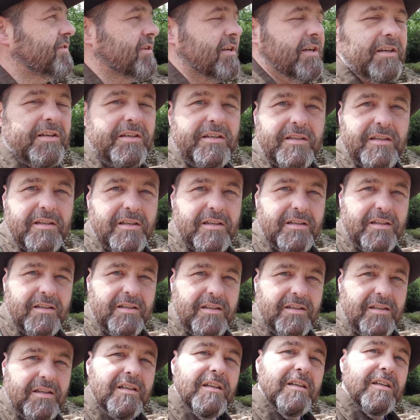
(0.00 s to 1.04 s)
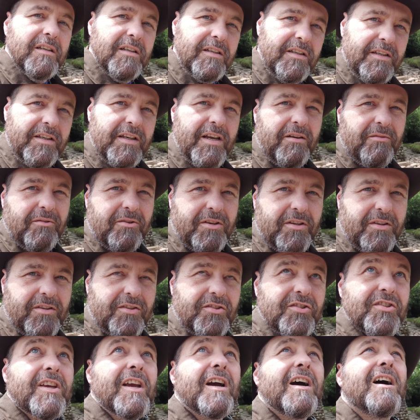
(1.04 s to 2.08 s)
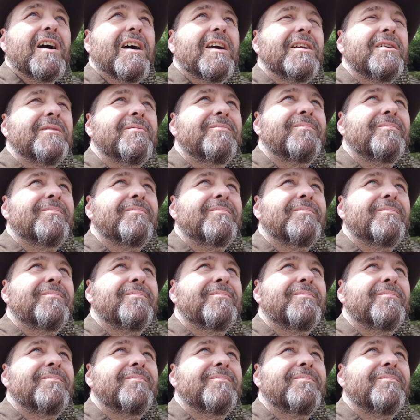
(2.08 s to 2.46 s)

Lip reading: in, and you get rid of the sky,